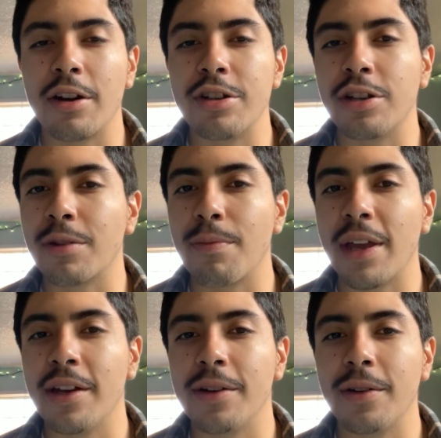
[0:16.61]
our junk
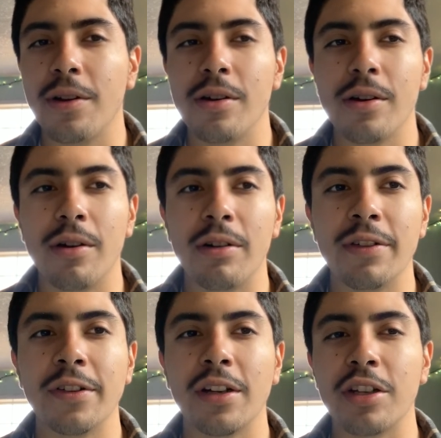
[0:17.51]
mail, or
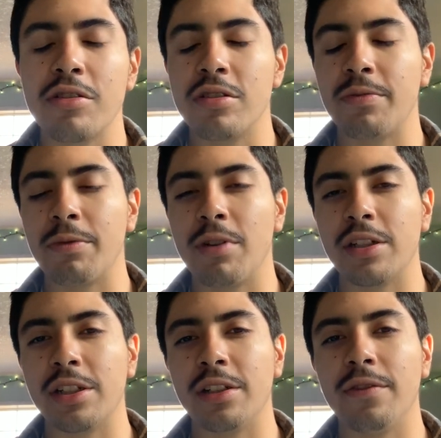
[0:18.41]
even on YouTube and
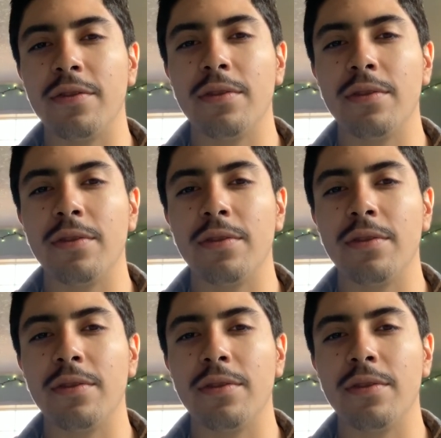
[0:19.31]
watching a